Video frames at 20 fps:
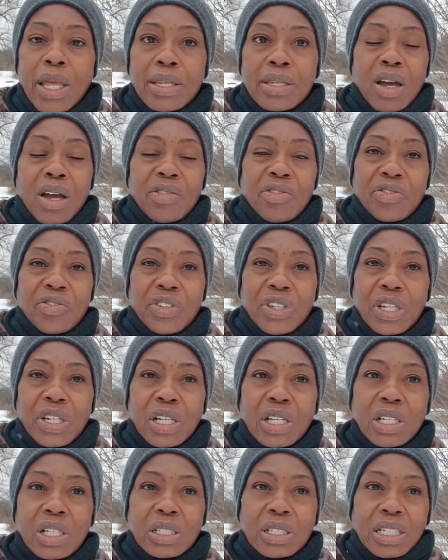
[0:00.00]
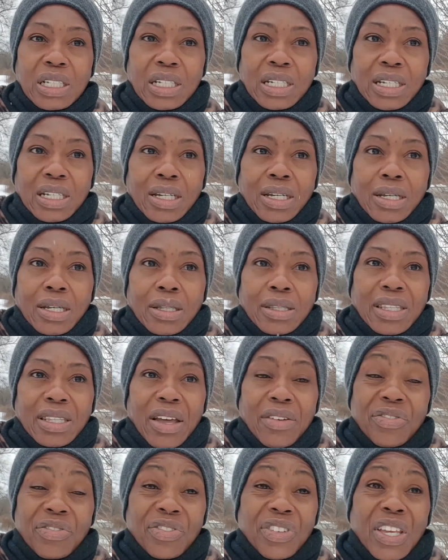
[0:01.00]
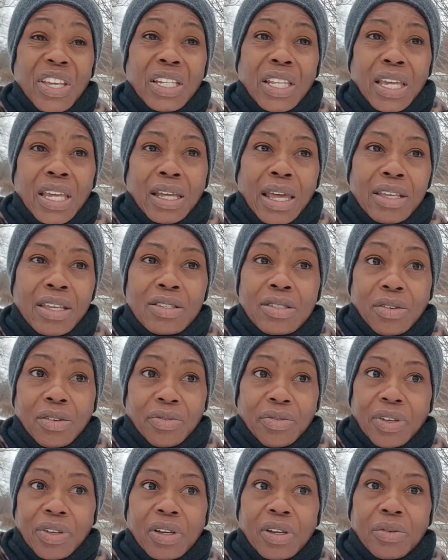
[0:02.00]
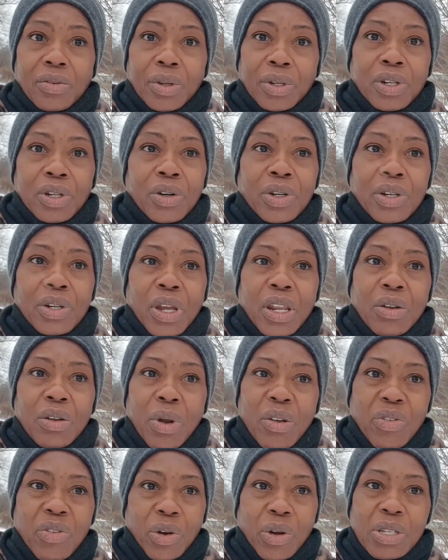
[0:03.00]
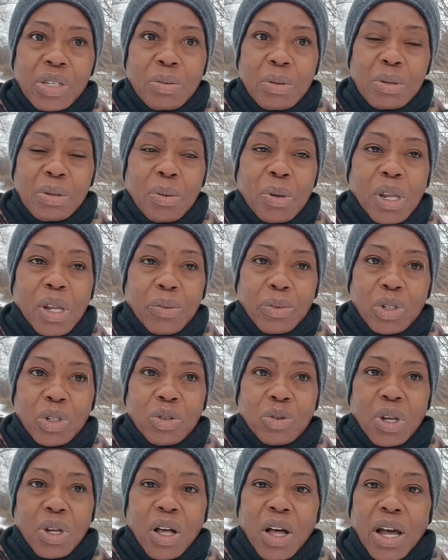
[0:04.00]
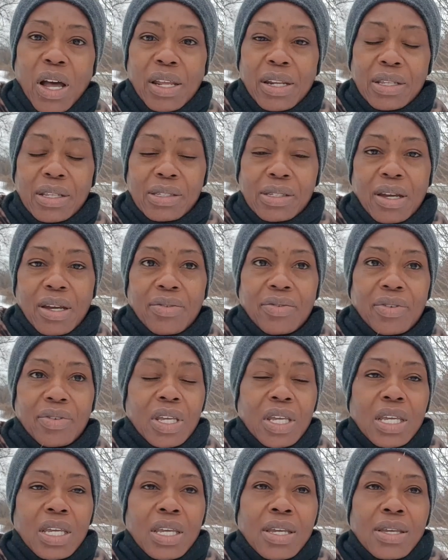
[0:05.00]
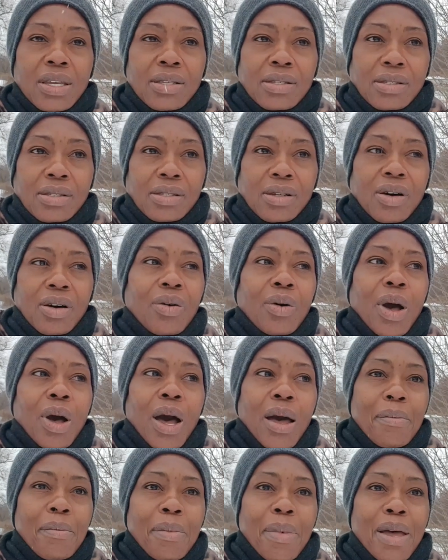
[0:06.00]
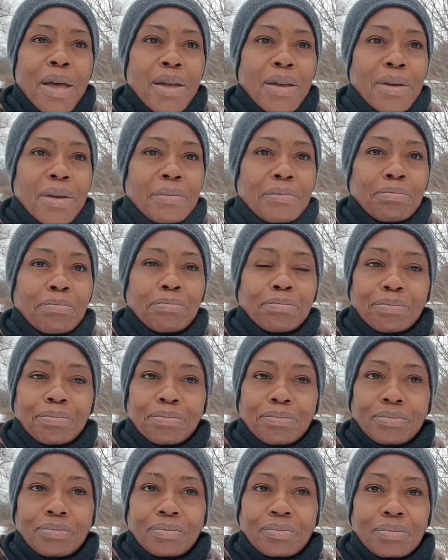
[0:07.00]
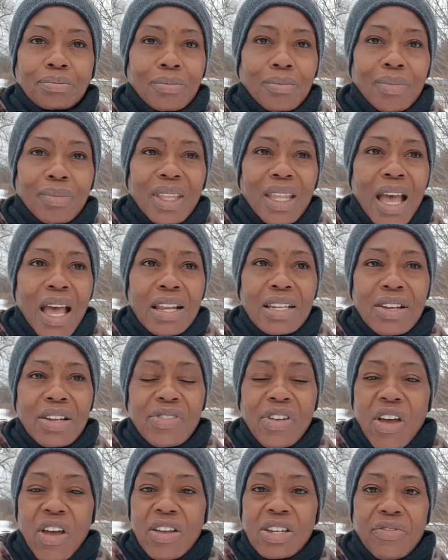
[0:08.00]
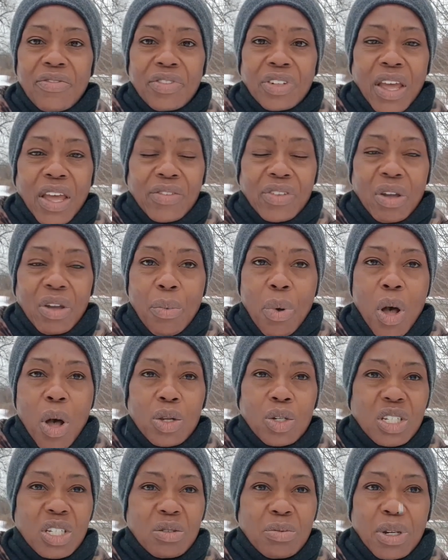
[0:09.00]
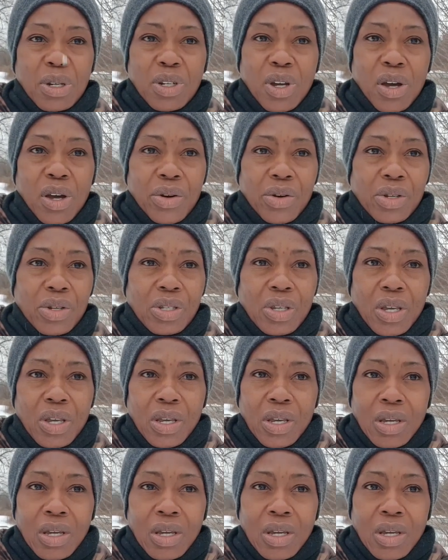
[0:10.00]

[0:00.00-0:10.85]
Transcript: and not feel that feeling I used to feel when, you know, you're getting ready for Christmas, putting up the tree, all kind of stuff. So I definitely have to apologize to my daughters.